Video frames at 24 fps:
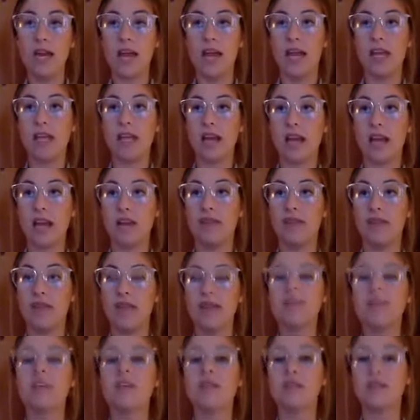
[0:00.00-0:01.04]
and he kind of
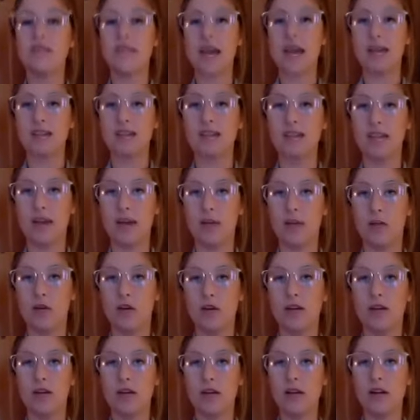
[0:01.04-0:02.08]
lays out the tasks that I'm
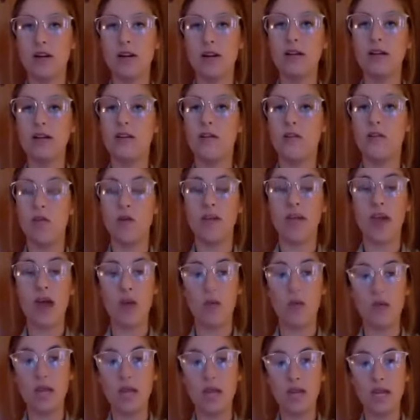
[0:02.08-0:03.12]
working on for that
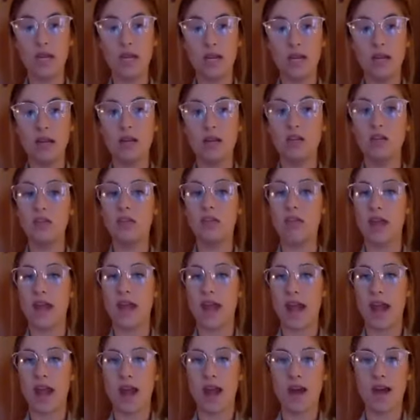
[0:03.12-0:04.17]
week. So then I
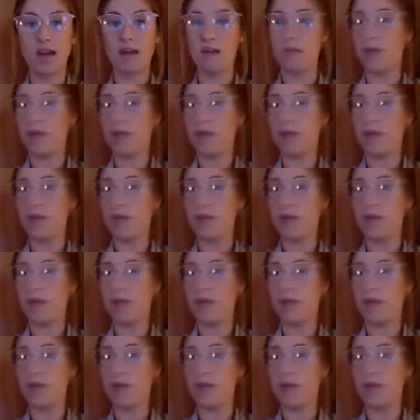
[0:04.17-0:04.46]
can make